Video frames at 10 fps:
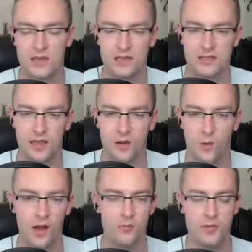He's like,
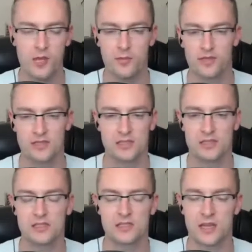why do people
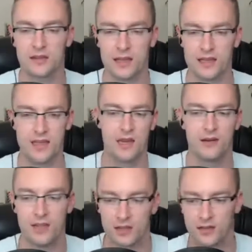insist on like
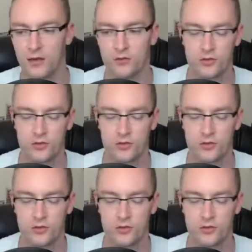carrying,